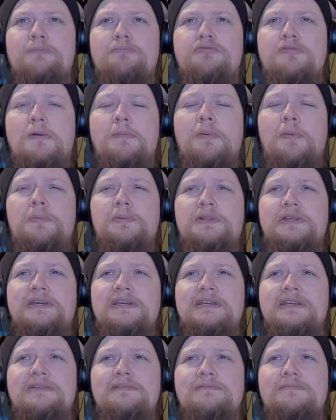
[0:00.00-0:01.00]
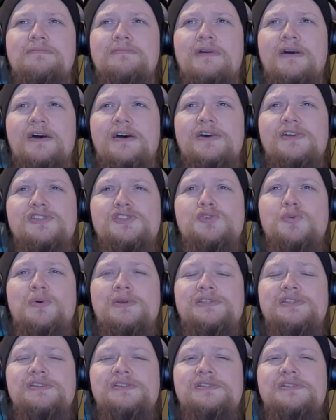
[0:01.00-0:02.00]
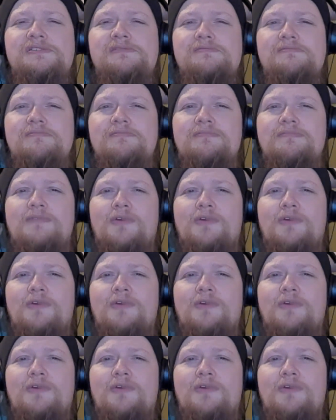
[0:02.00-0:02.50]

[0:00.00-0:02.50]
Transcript: Probably Twitter's